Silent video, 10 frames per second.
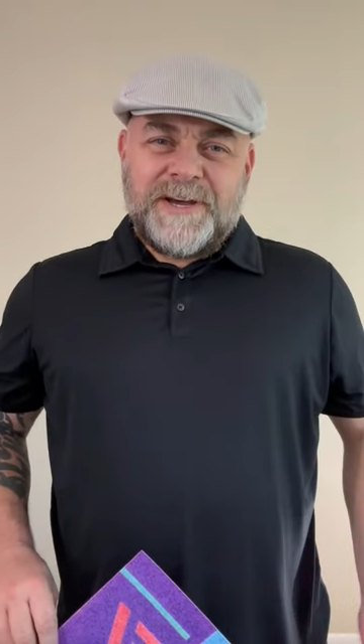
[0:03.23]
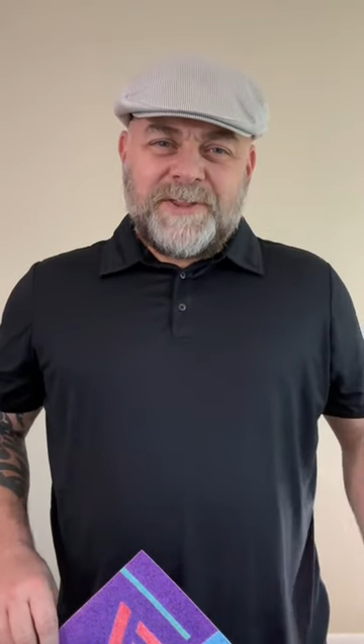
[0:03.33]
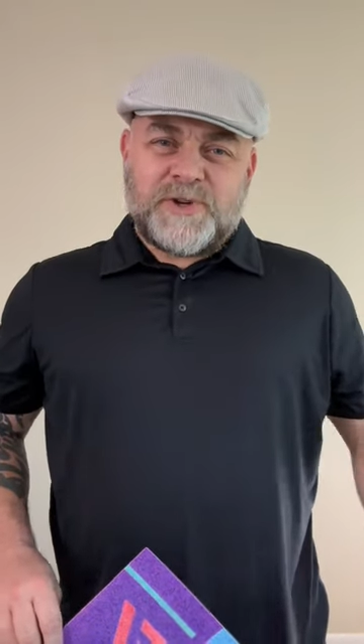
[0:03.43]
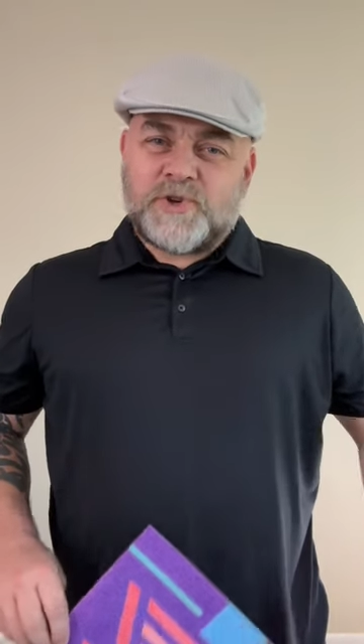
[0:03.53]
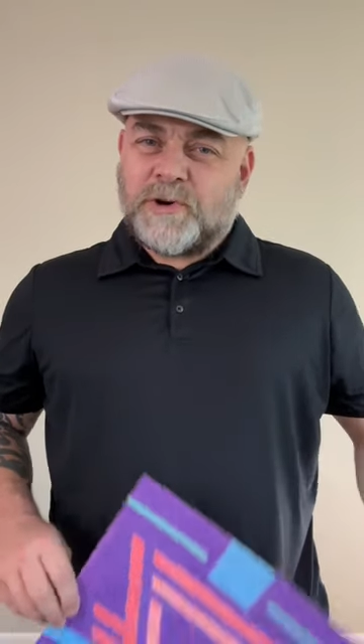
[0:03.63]
In
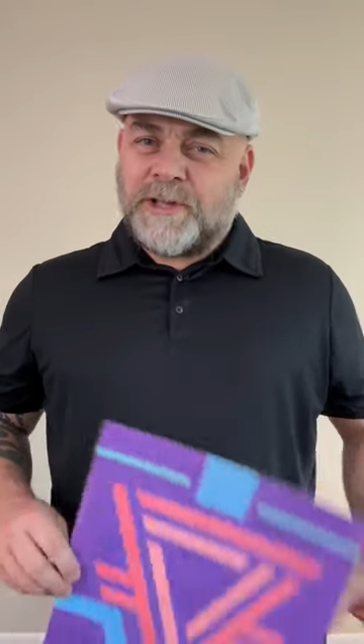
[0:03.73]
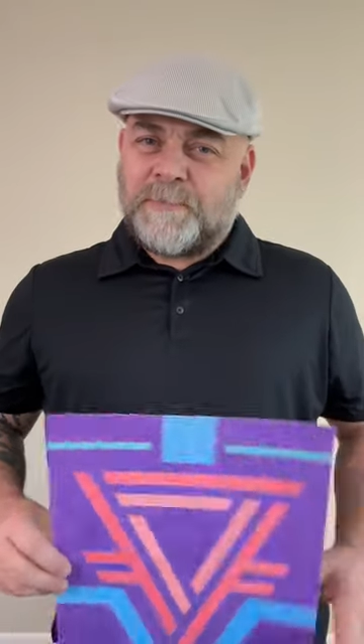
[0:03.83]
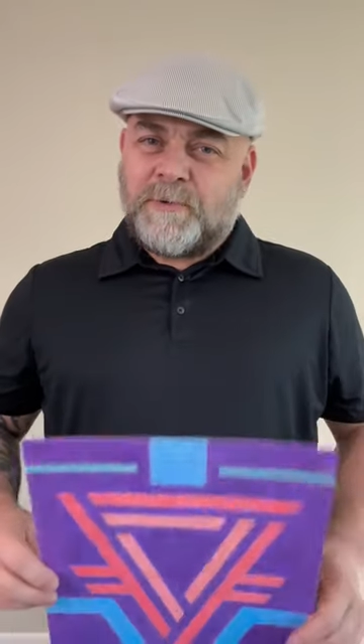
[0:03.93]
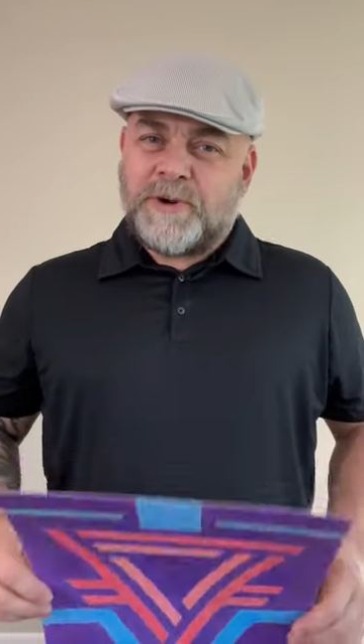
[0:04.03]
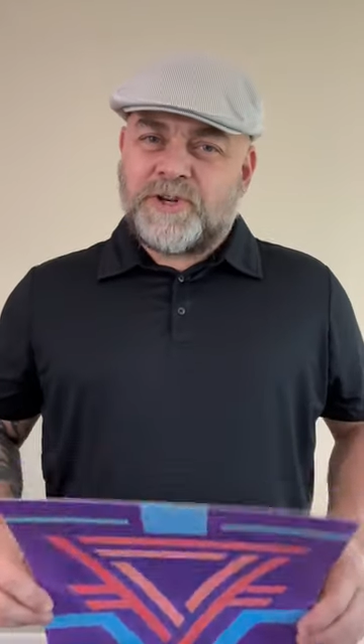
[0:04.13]
this short clip,
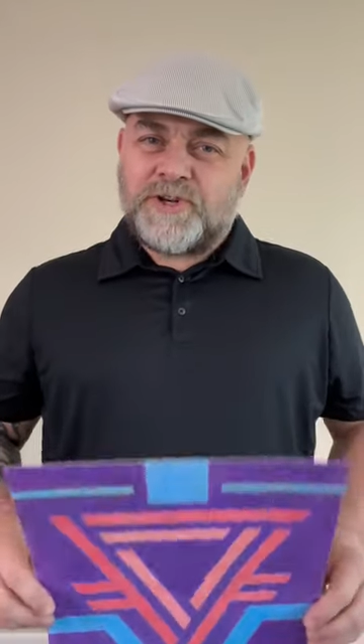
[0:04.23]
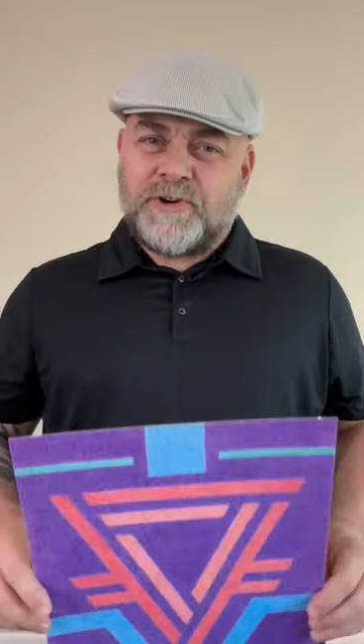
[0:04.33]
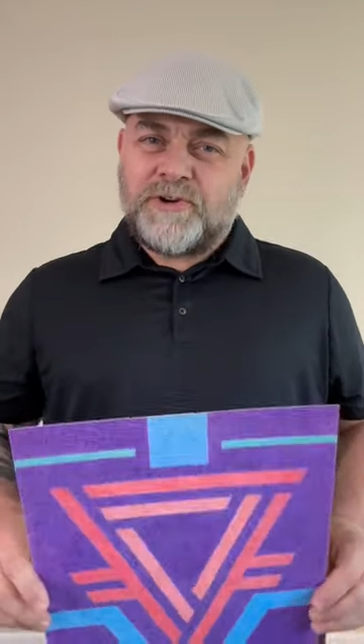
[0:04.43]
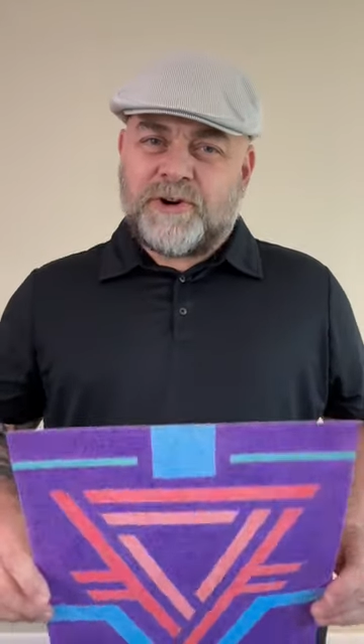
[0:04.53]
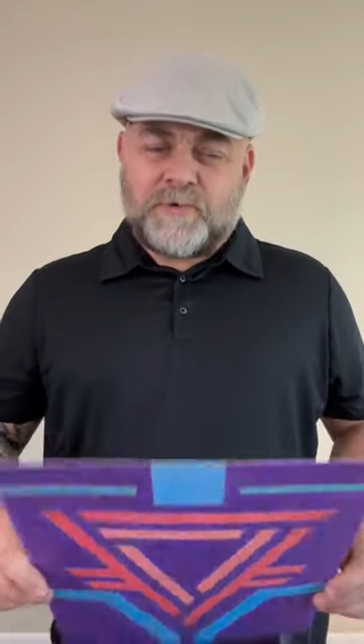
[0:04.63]
I want to show
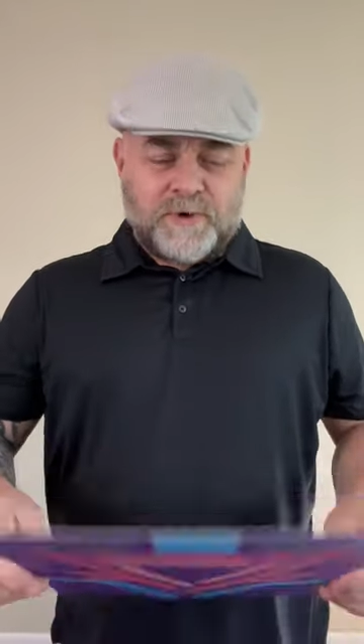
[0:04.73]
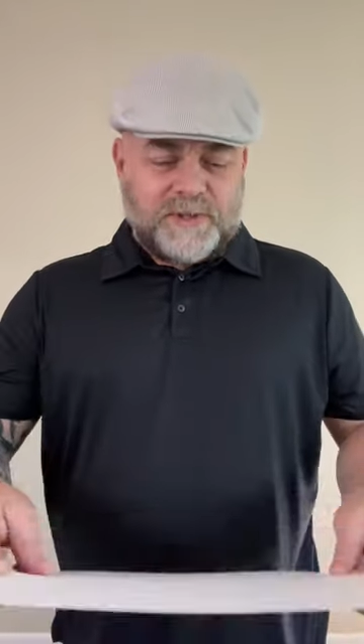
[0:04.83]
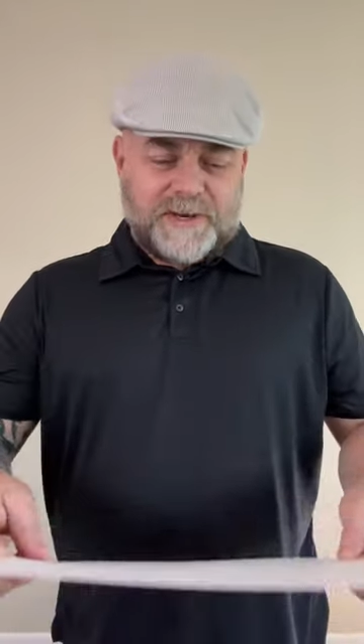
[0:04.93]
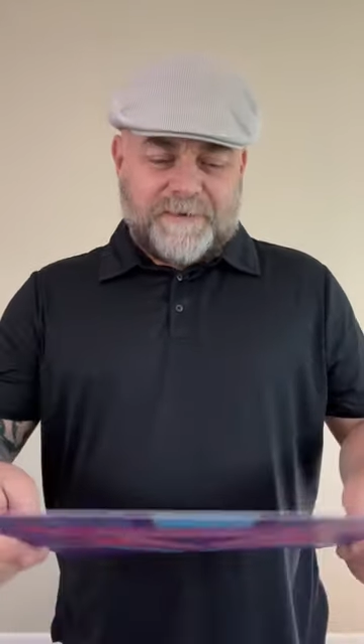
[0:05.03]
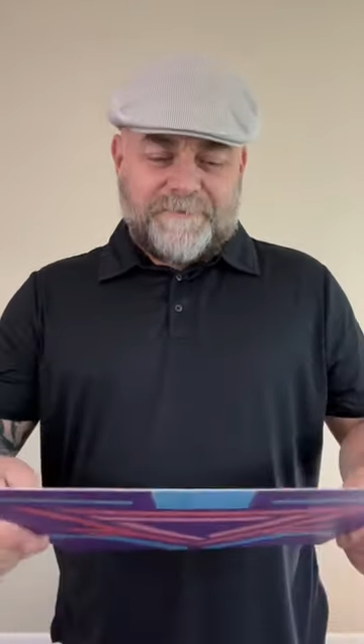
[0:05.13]
you an artwork
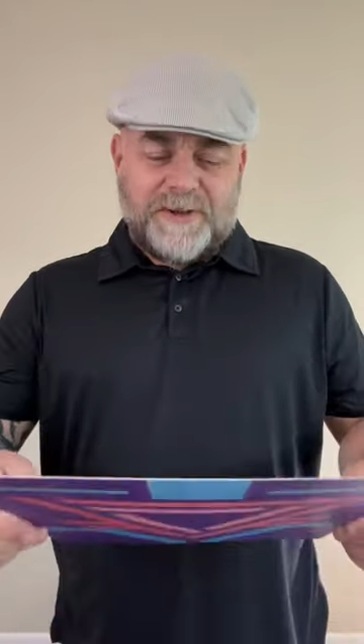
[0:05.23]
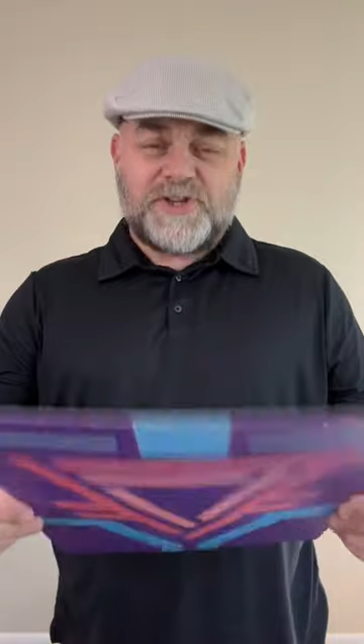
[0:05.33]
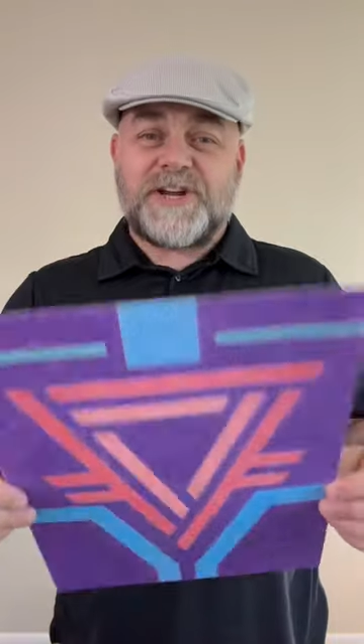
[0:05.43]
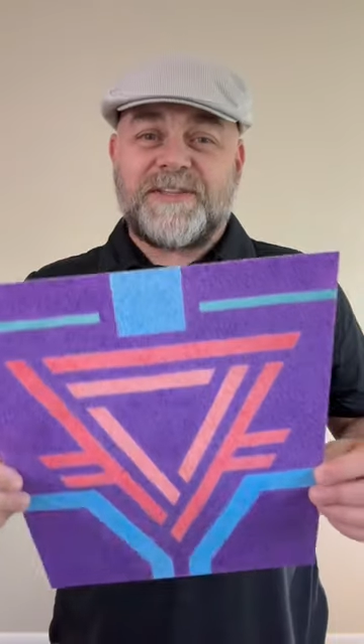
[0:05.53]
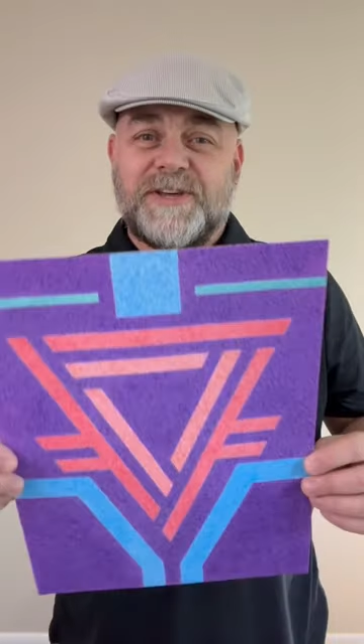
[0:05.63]
that I
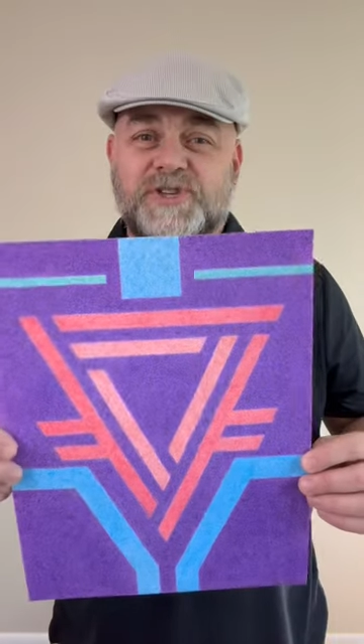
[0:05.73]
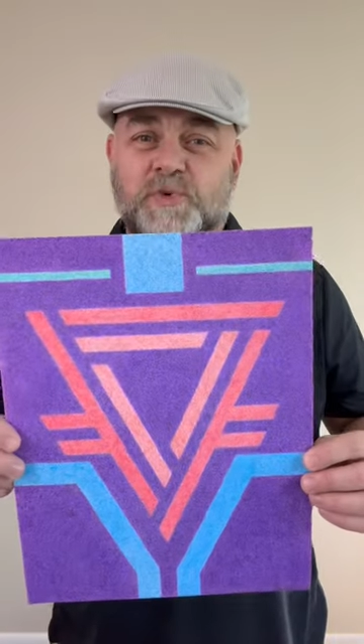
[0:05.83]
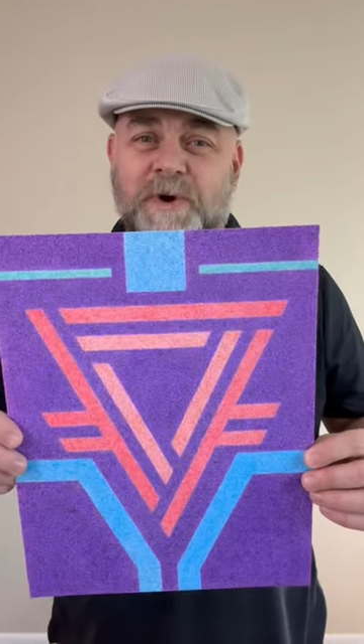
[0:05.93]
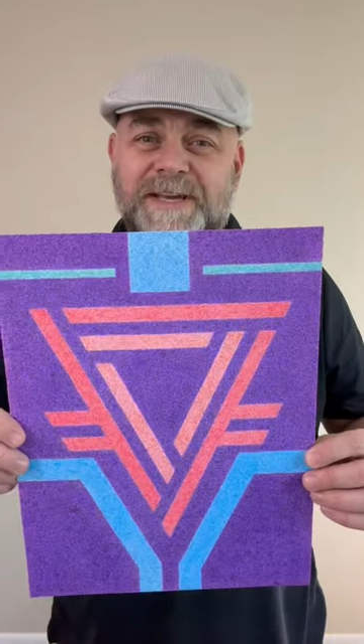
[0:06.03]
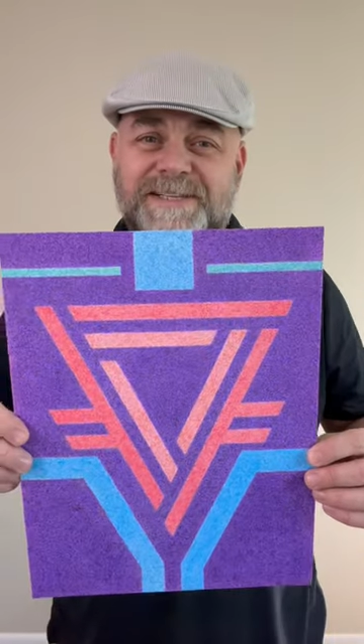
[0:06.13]
finished on the
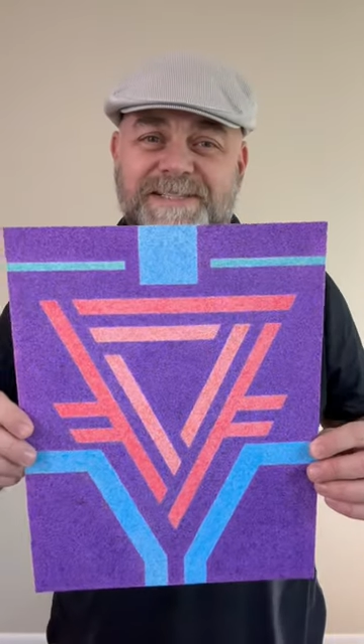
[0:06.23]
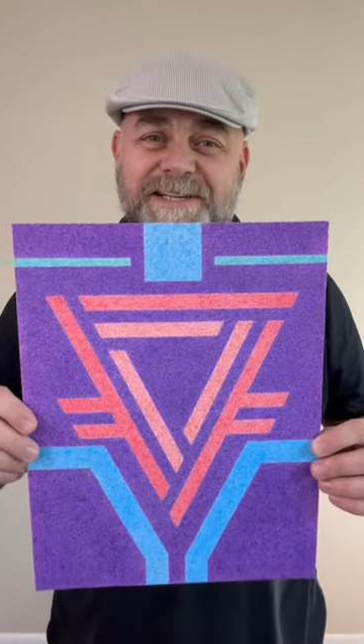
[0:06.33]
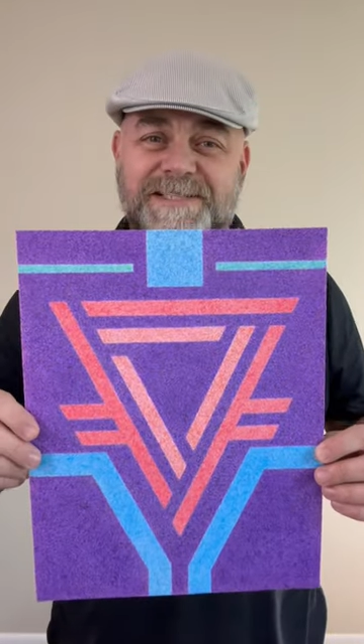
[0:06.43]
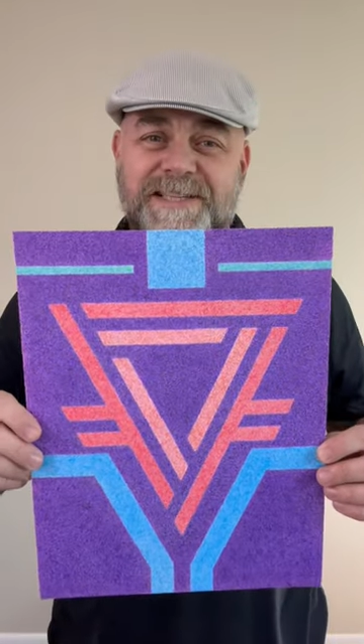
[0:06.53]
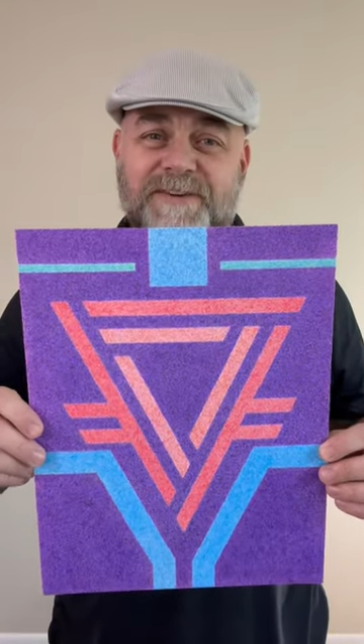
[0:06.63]

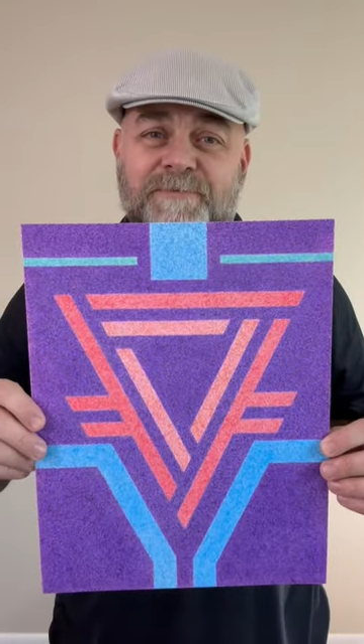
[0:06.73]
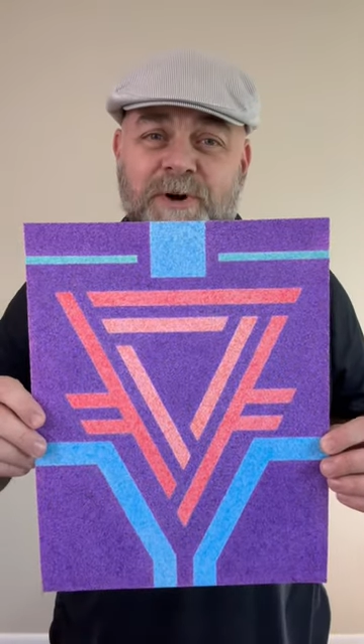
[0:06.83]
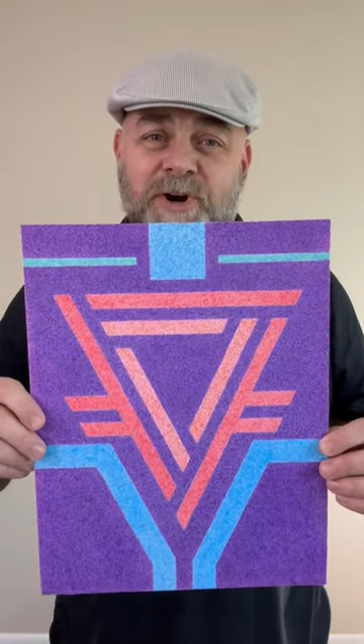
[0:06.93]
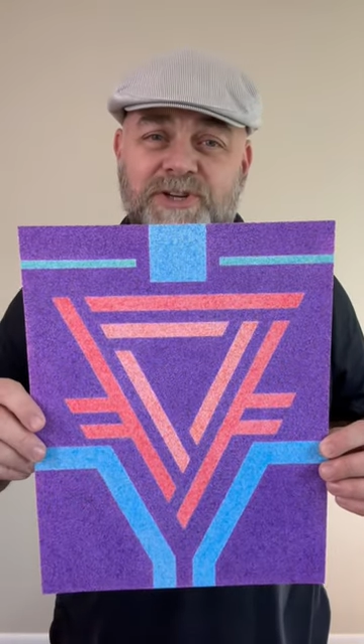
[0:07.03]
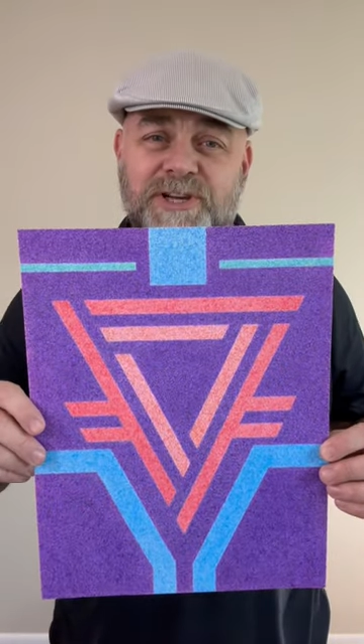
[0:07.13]
26th of
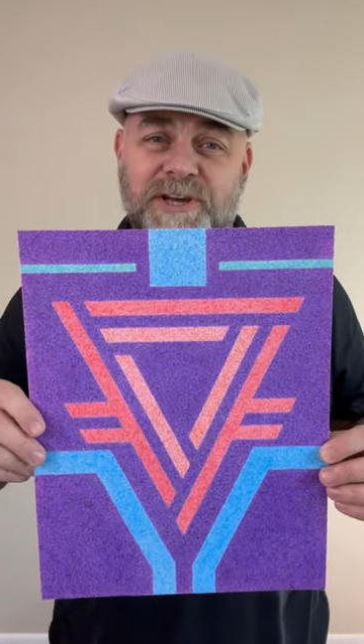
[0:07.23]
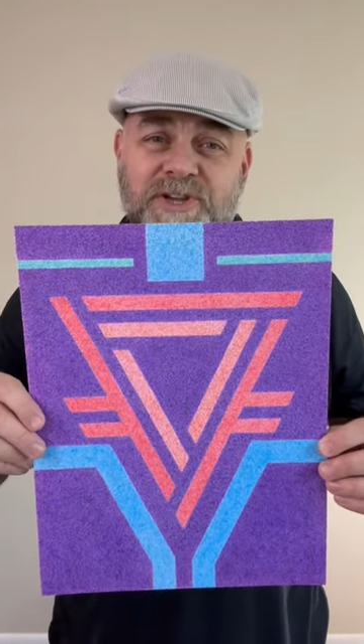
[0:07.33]
March,